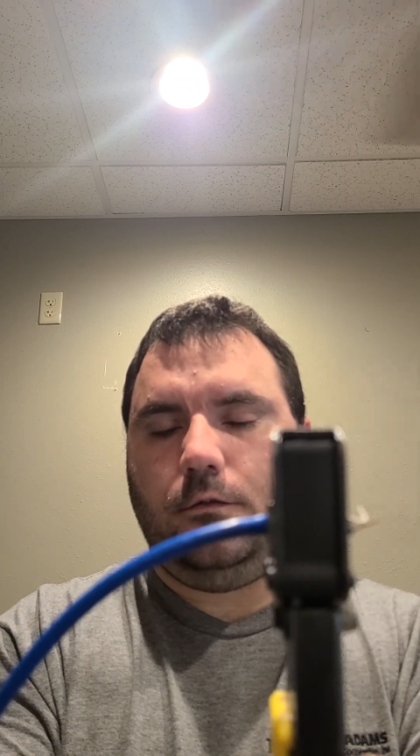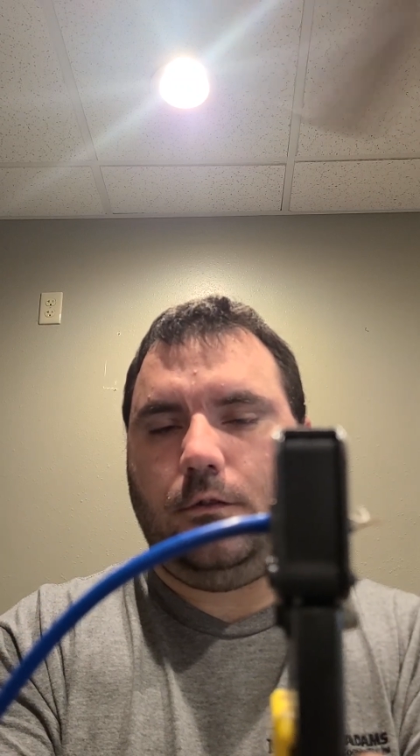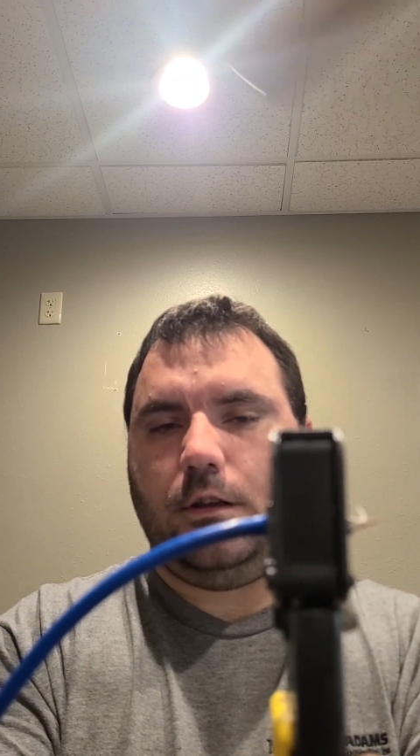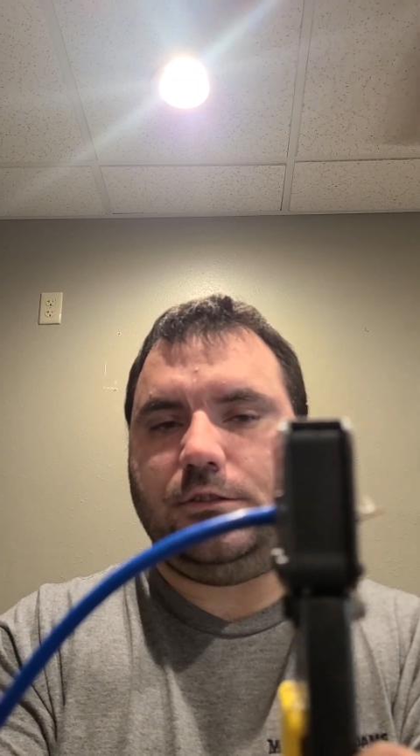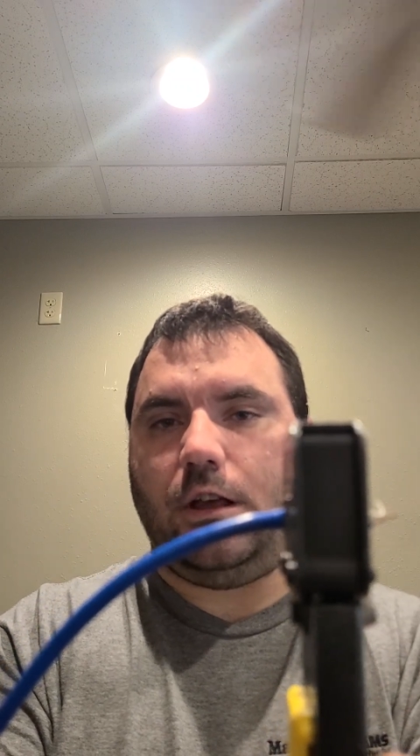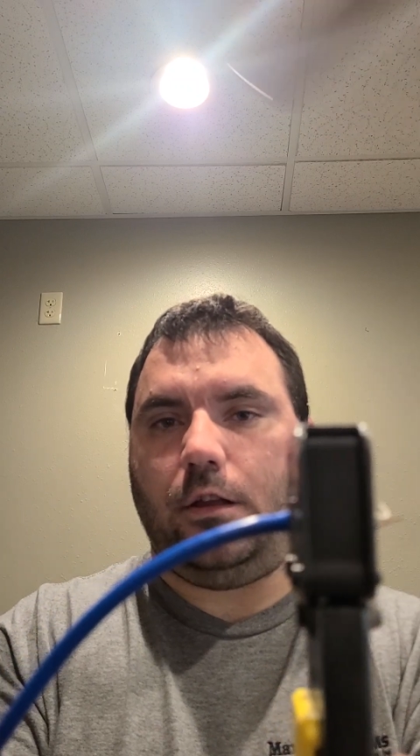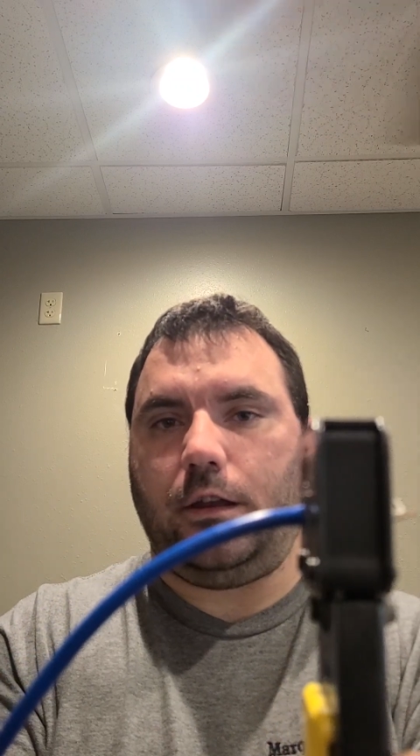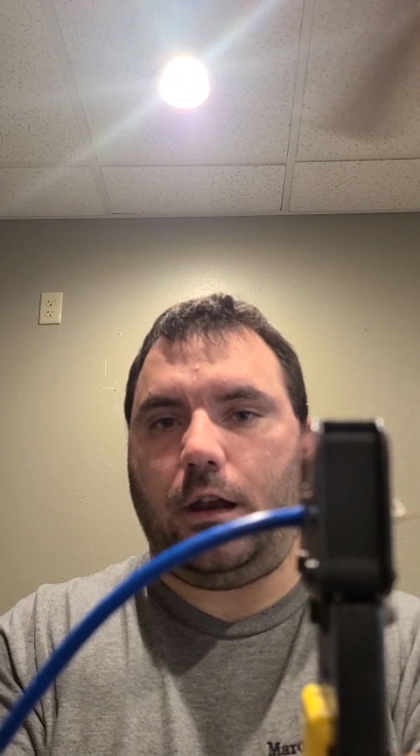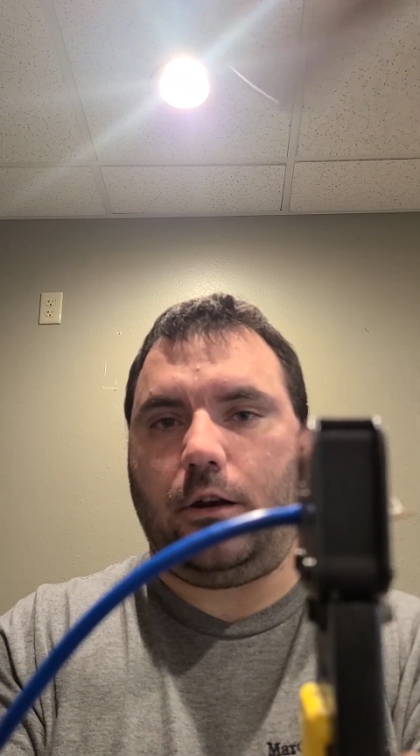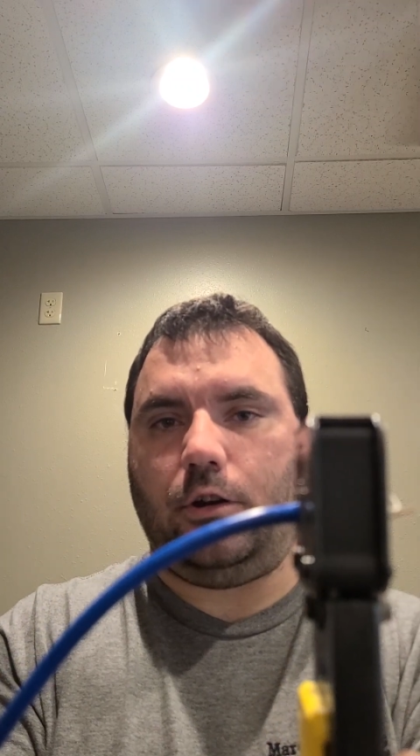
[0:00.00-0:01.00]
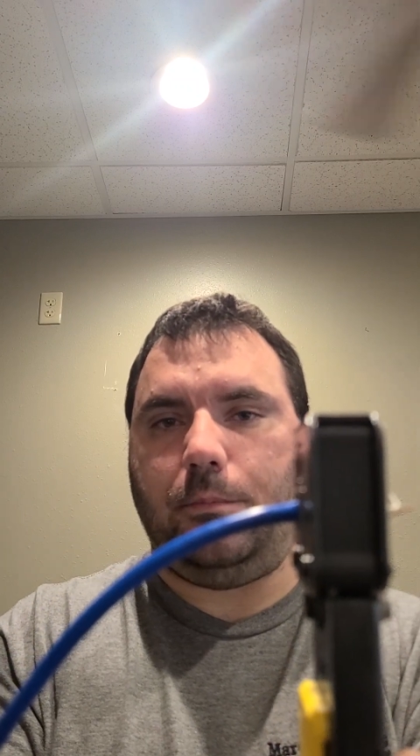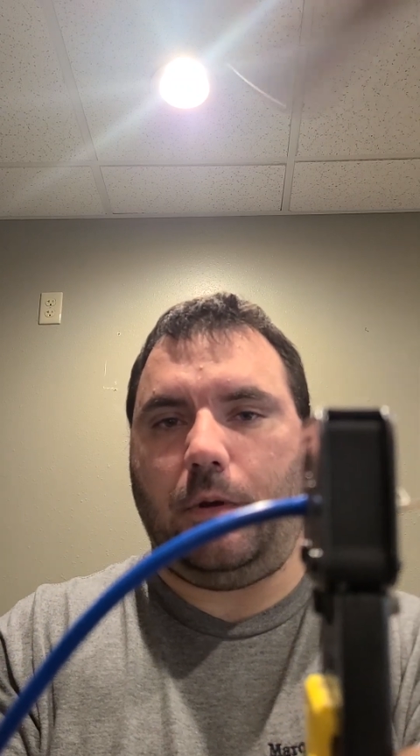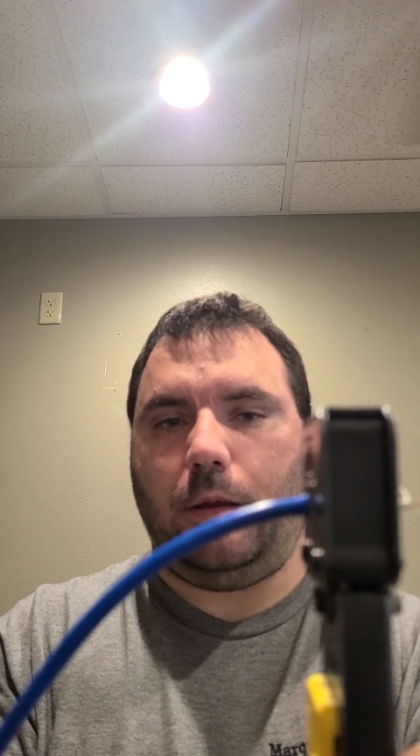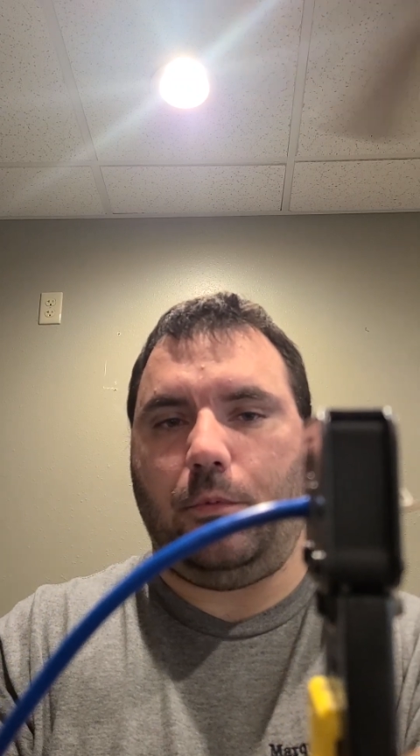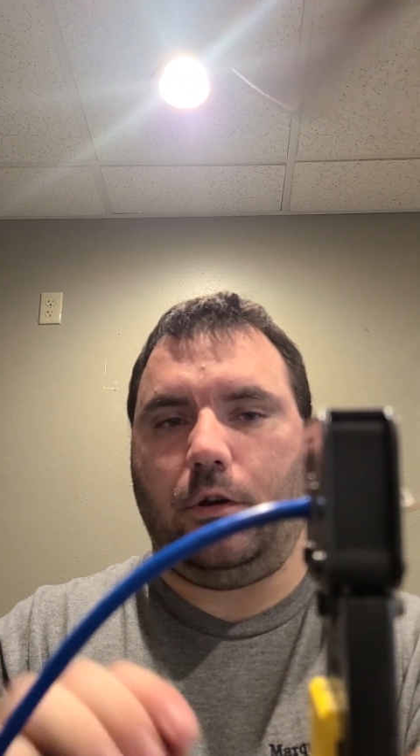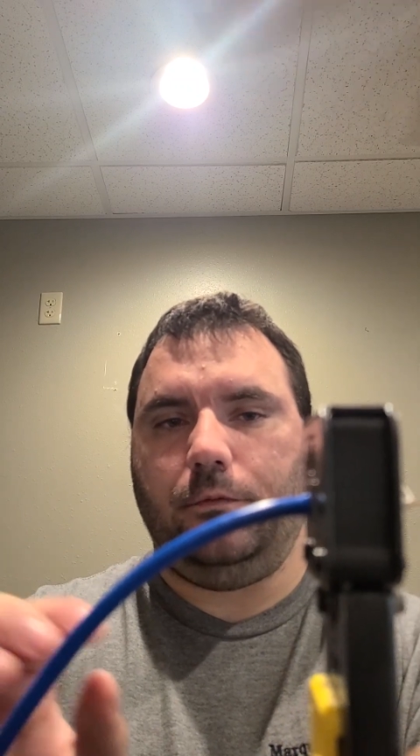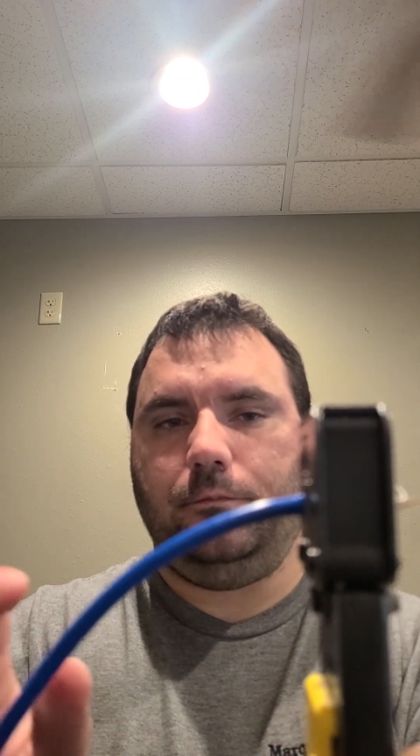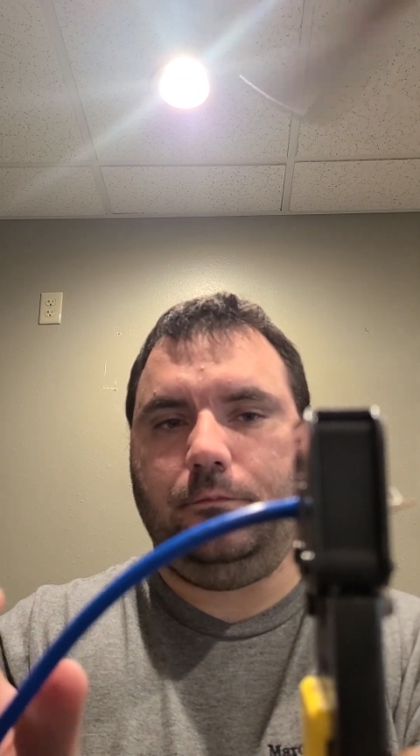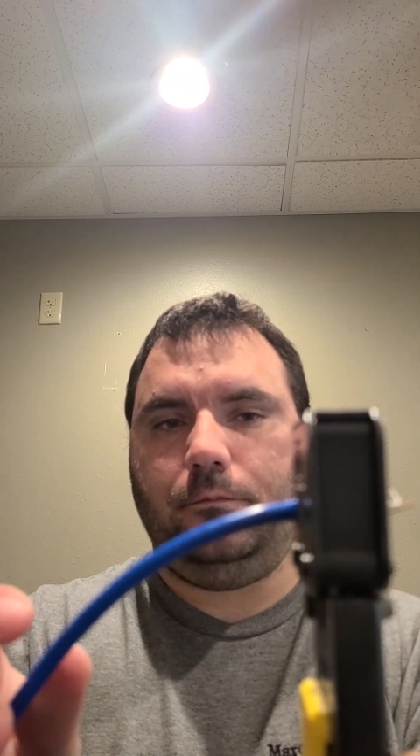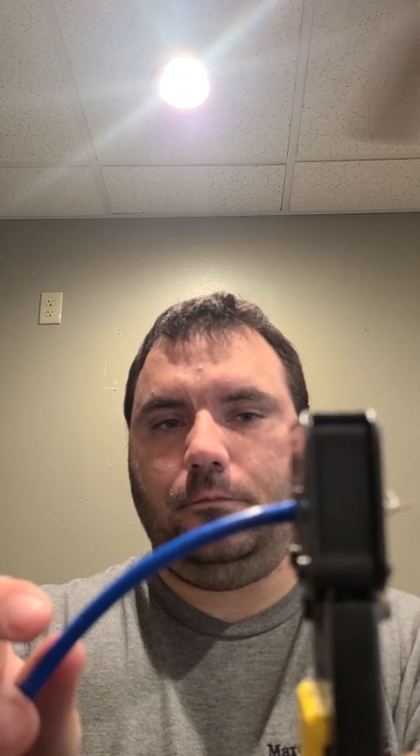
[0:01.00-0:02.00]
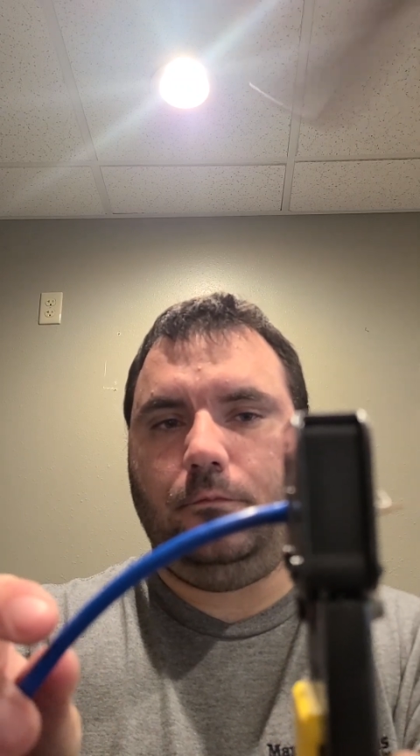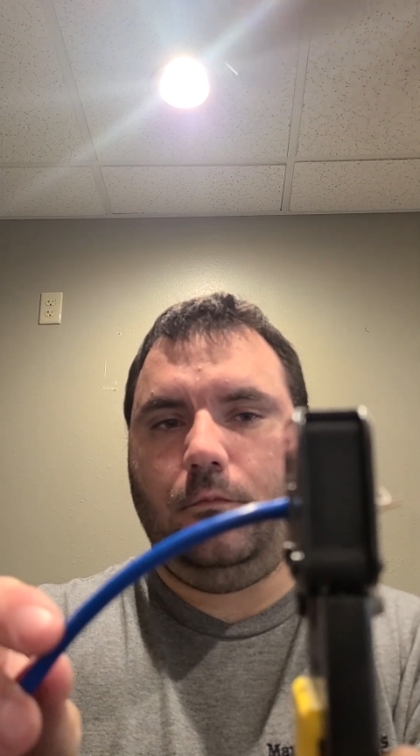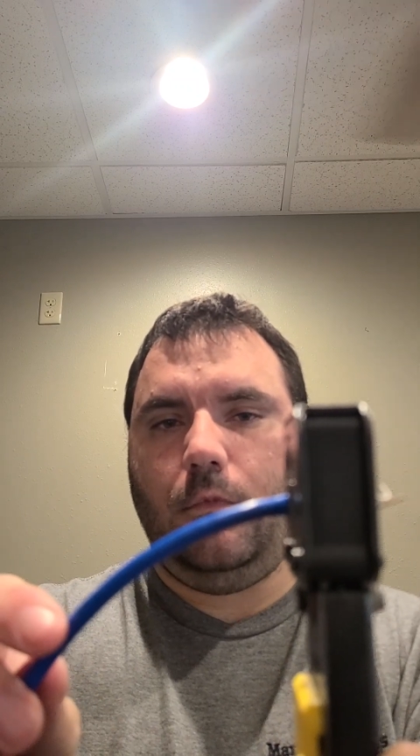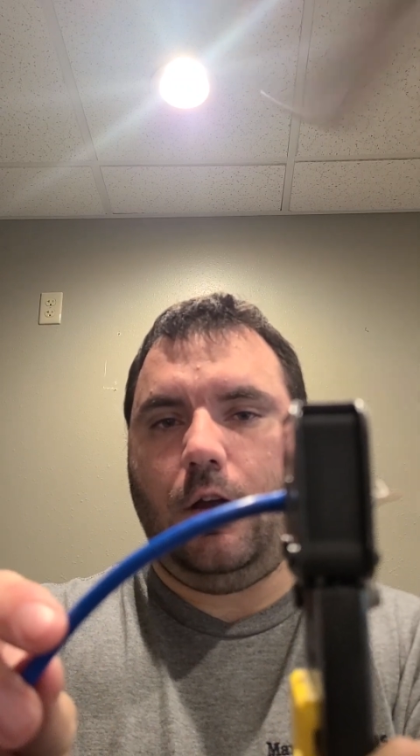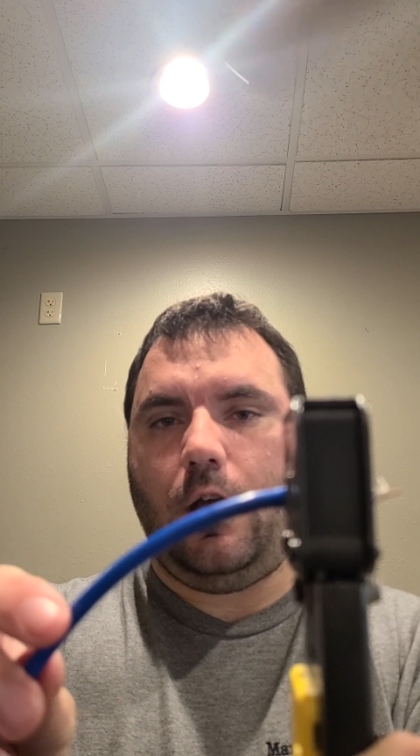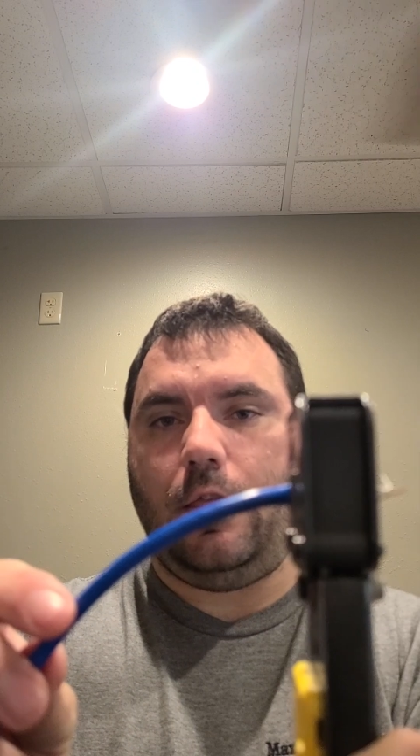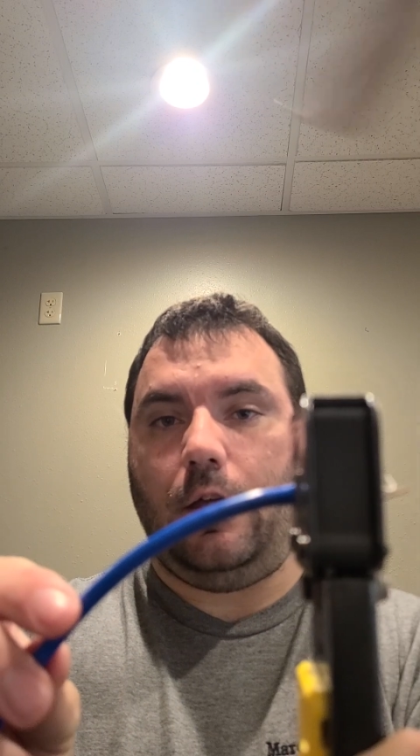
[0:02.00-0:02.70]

until it cannot crimp anymore, and